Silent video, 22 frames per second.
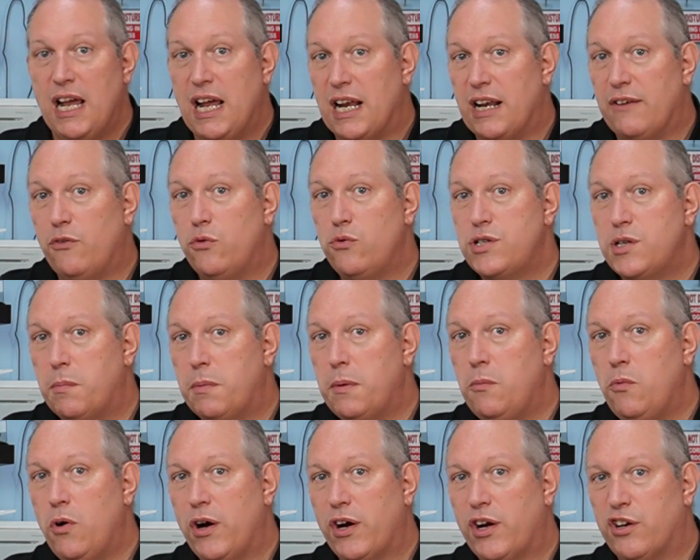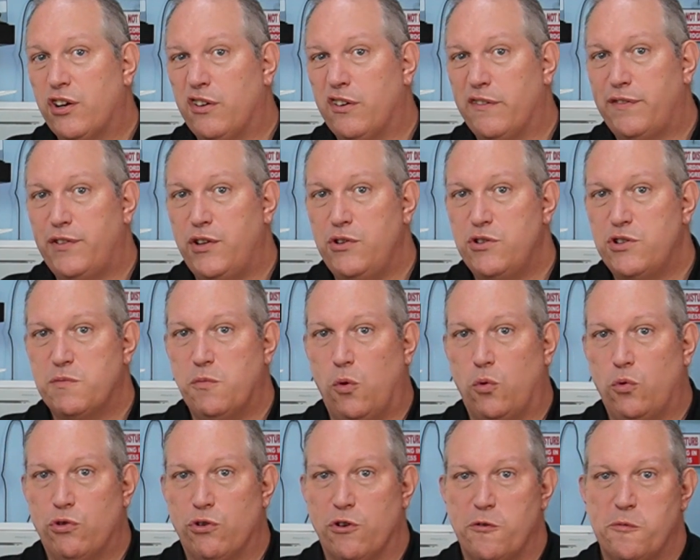And I've also been working on a few
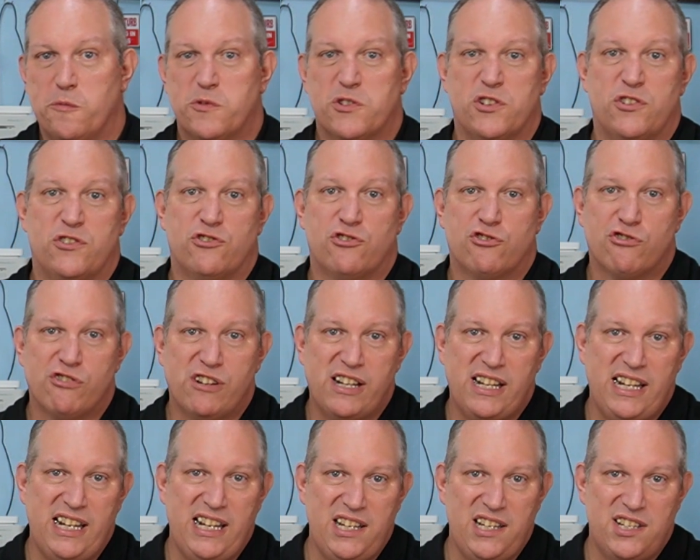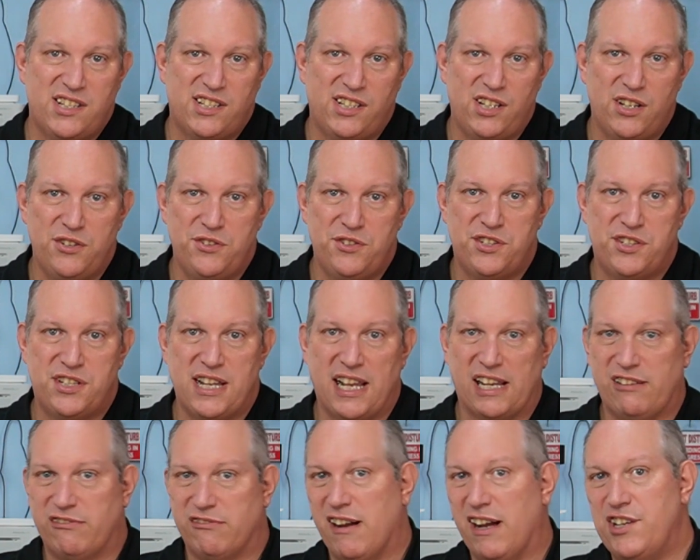small groups of trees to use as
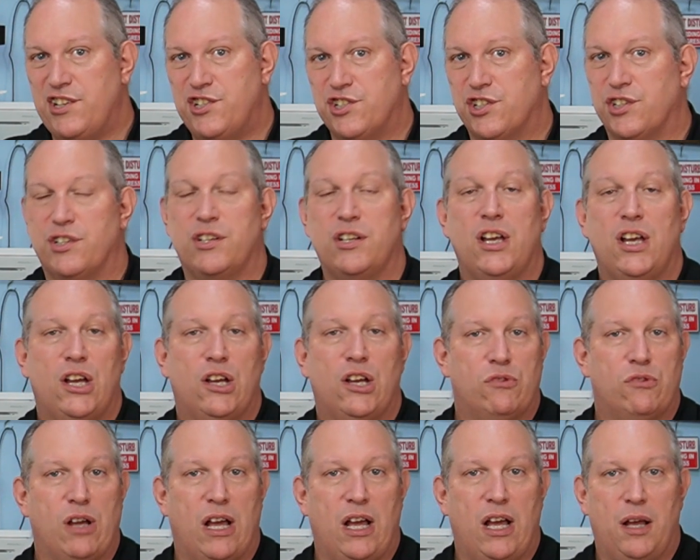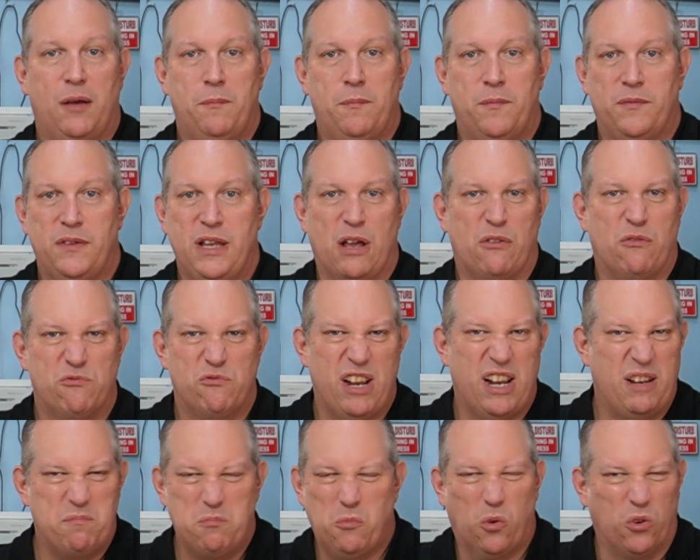decoration um, yeah,
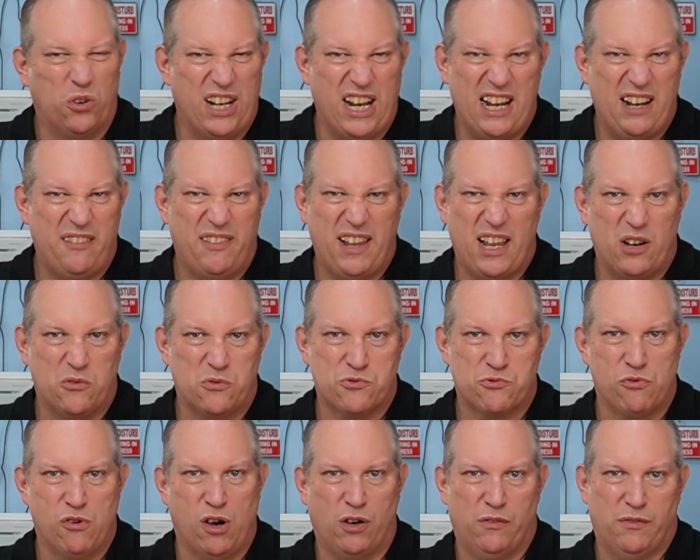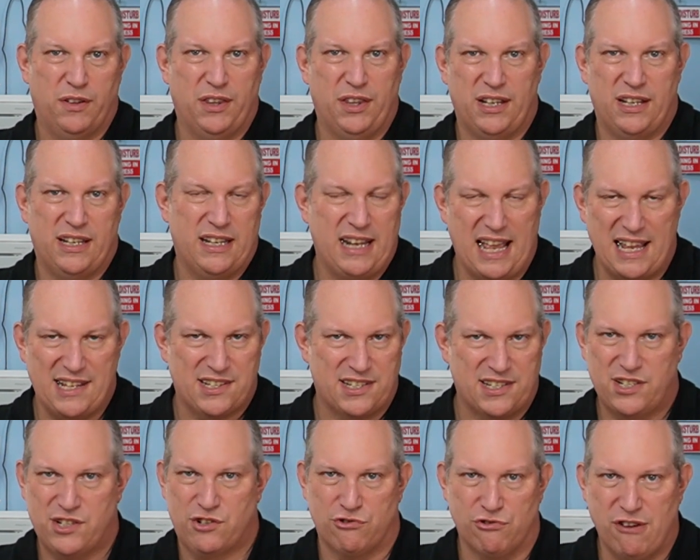more than anything else rather than as
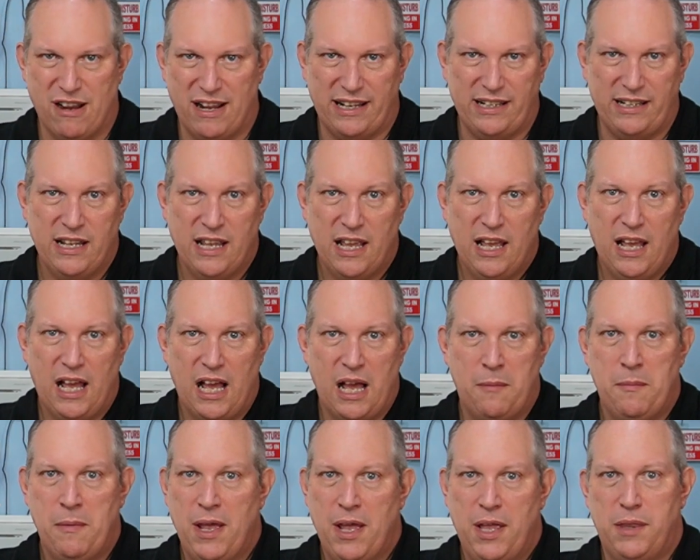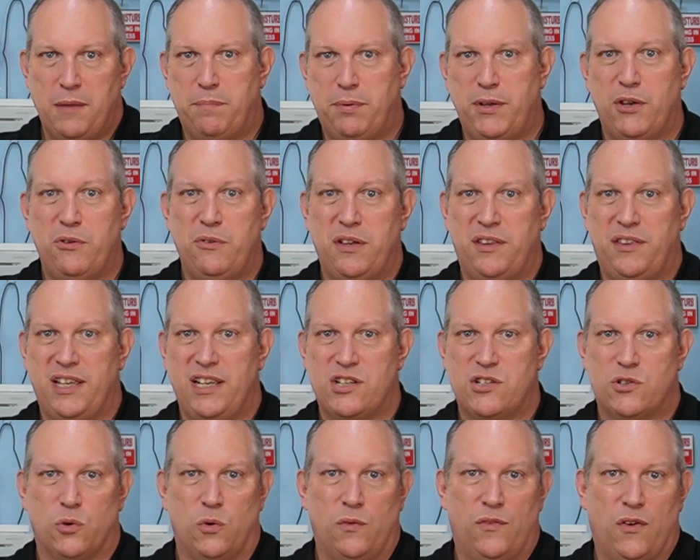terrain. Um, the beauty of these
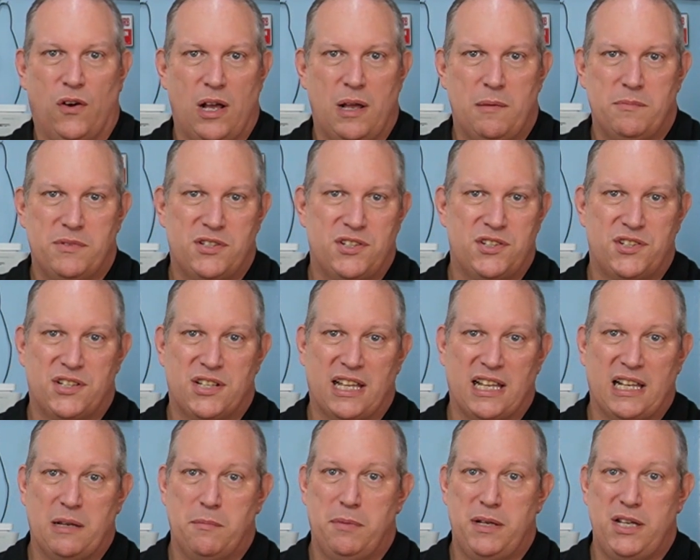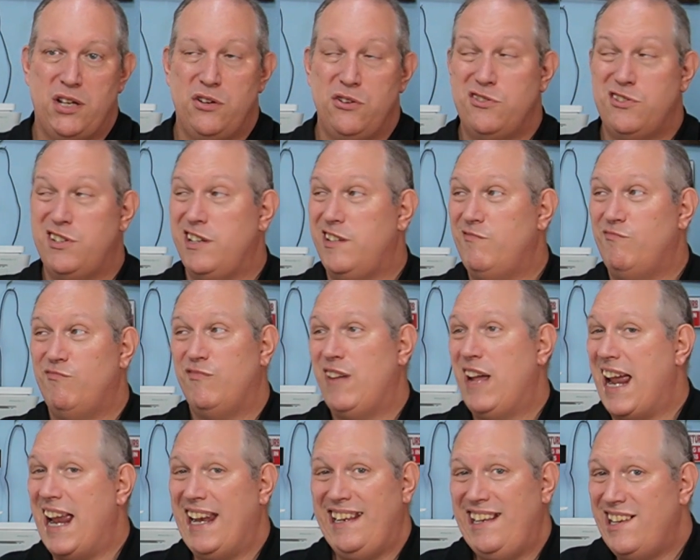sort of items is they can be used in
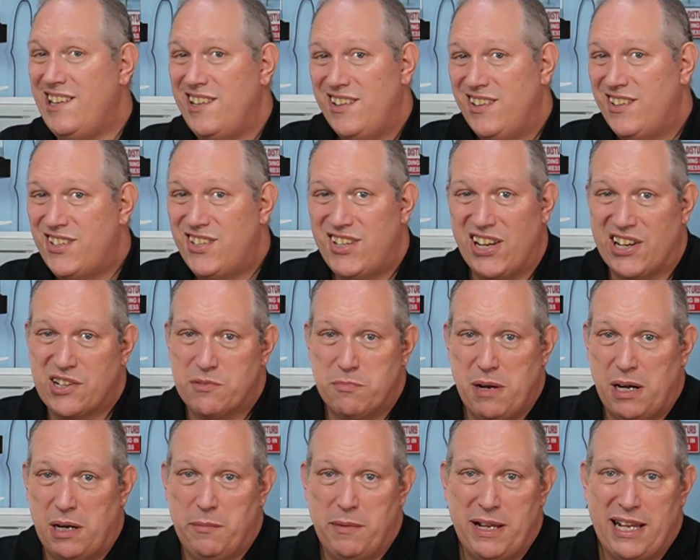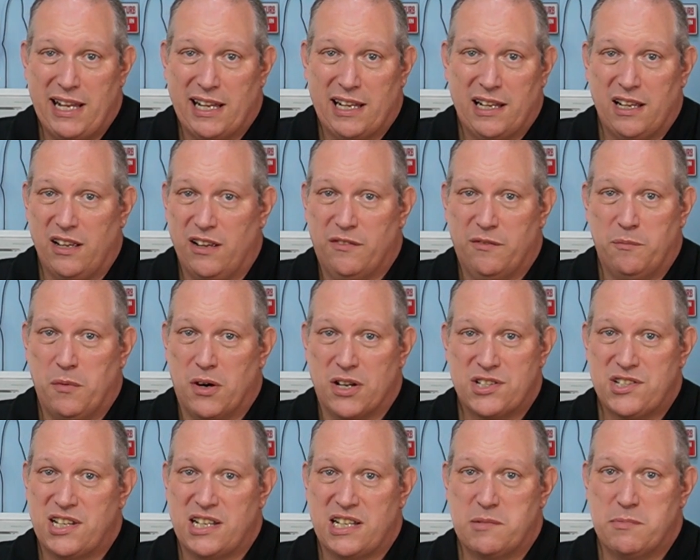any 6mm of my
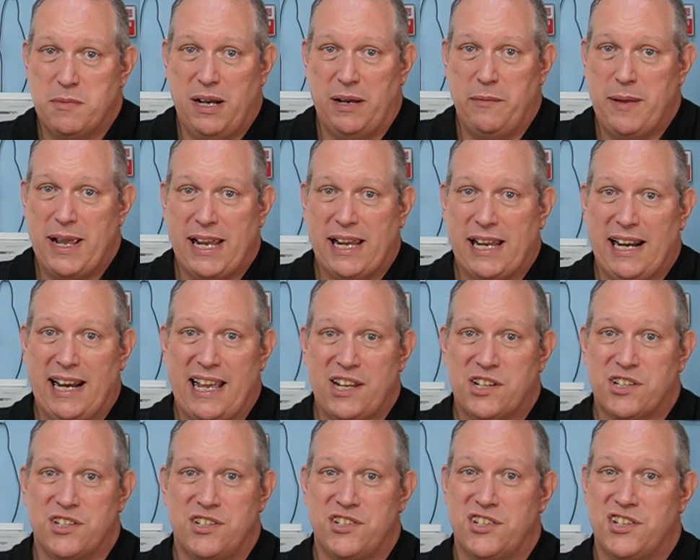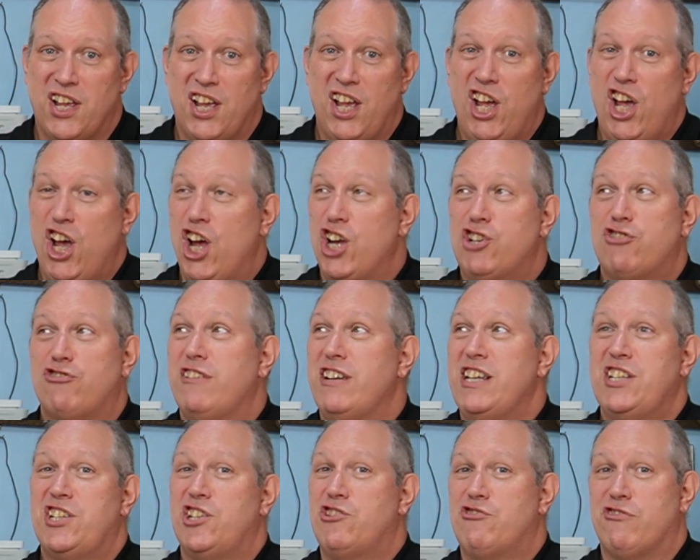6mm collections. A tree
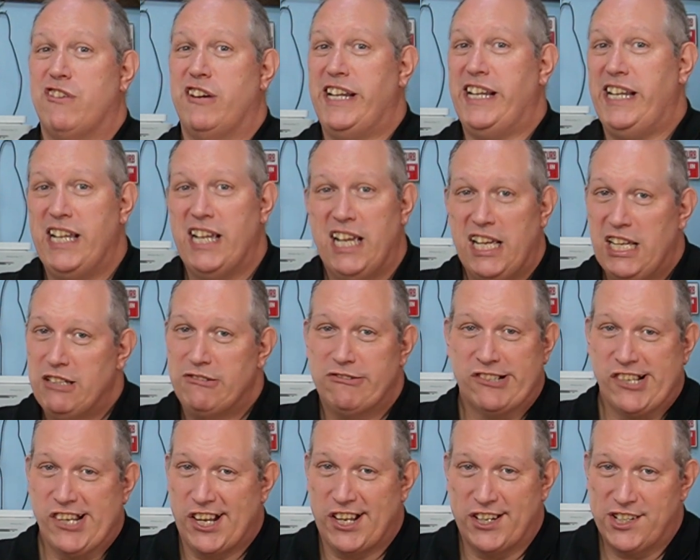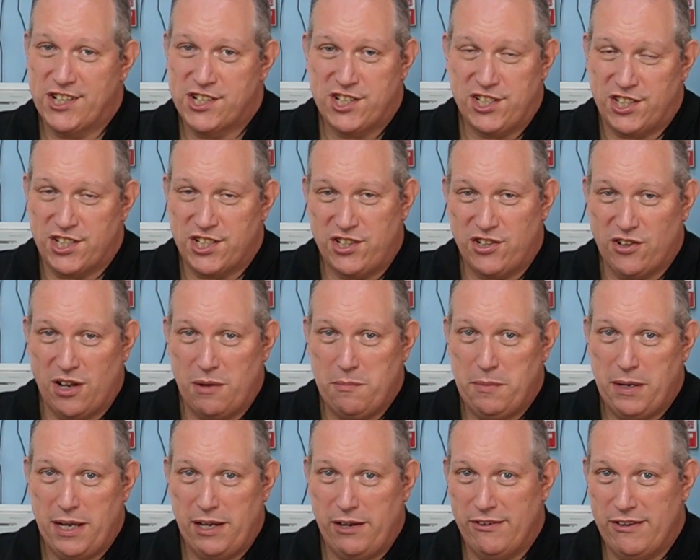is a tree regardless of the time
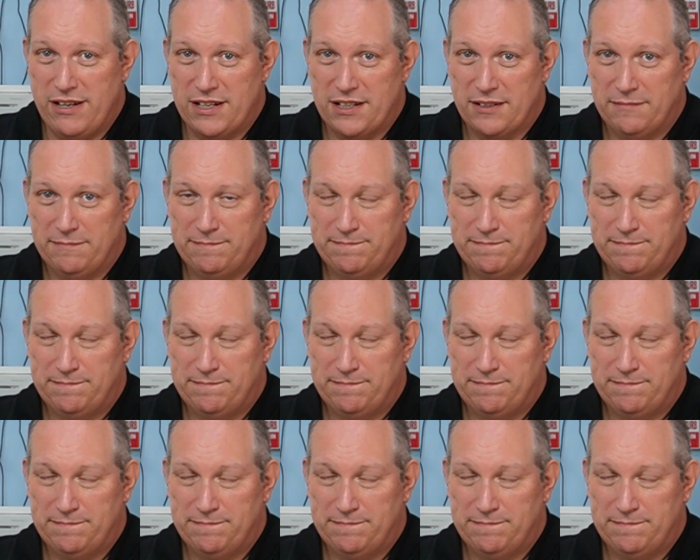period period.